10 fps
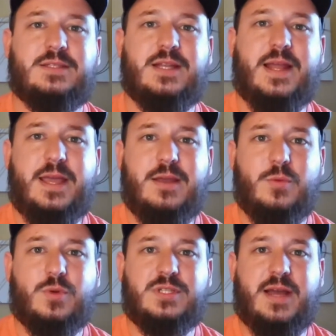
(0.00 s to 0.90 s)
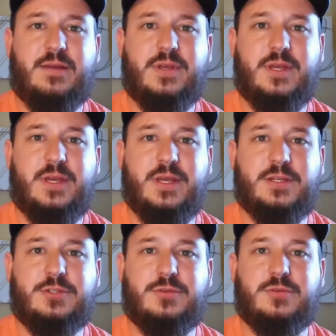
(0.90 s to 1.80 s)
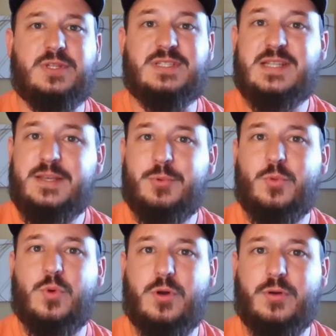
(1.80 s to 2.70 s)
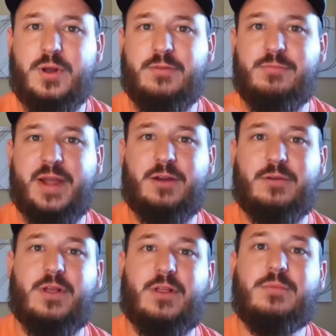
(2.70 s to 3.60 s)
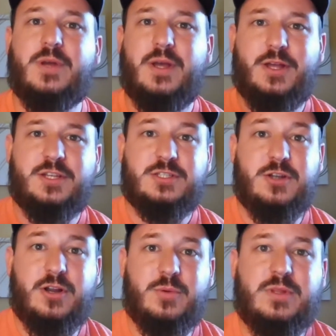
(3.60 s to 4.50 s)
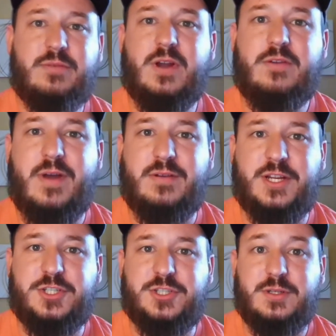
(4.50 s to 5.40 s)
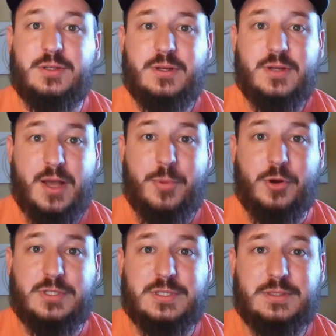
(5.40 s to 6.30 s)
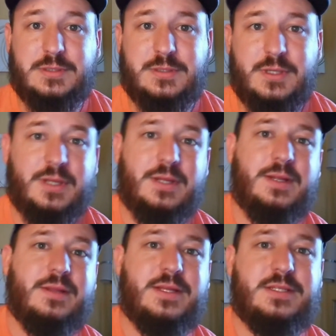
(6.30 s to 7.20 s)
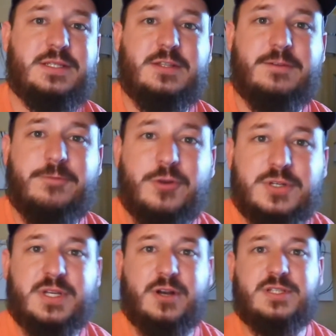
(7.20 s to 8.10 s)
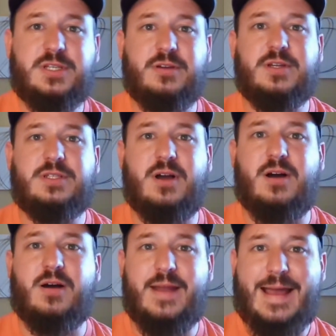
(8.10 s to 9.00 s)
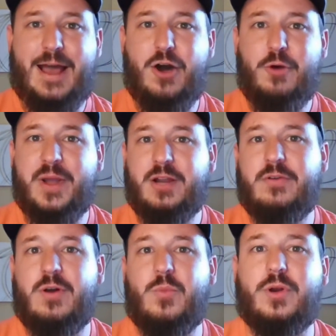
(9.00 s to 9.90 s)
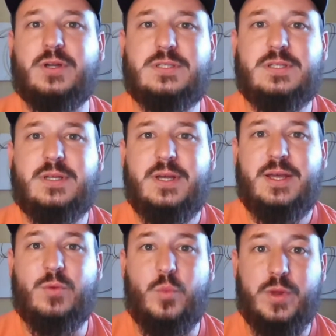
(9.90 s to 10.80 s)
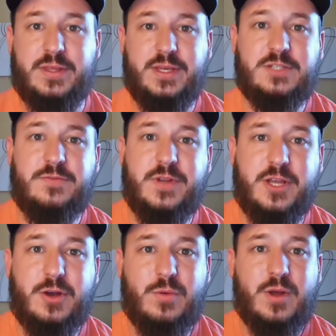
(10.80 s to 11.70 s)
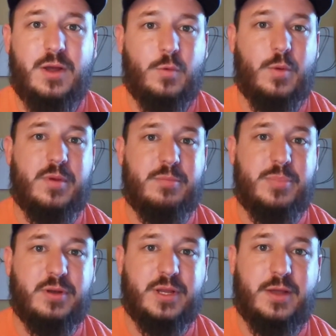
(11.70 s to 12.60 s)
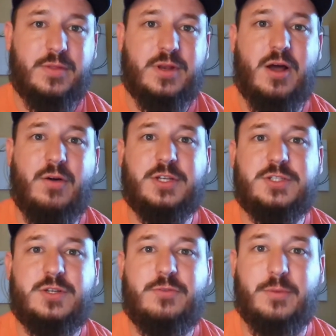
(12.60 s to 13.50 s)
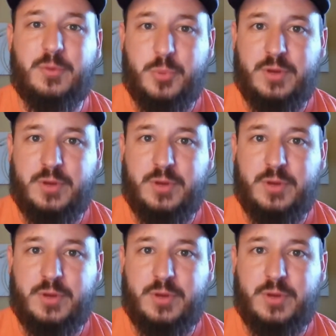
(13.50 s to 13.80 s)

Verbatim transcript: Today, we're diving into the deep world of microvellum, starting with the very foundation, cut parts. This is the first in our series on how Microvellum works. With each video, we'll be building on the knowledge from the